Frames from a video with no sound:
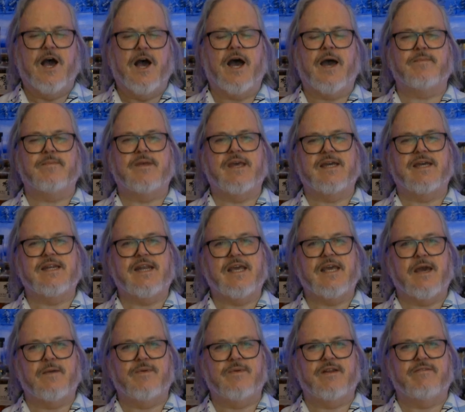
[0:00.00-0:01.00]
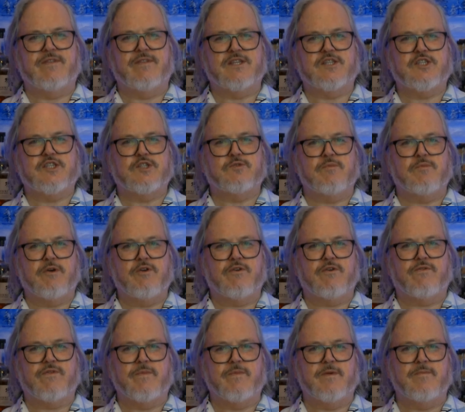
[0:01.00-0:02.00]
I'm getting a bit of the smoke
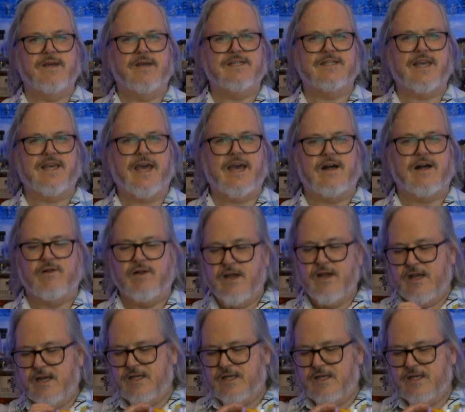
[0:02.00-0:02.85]
from the mezcal.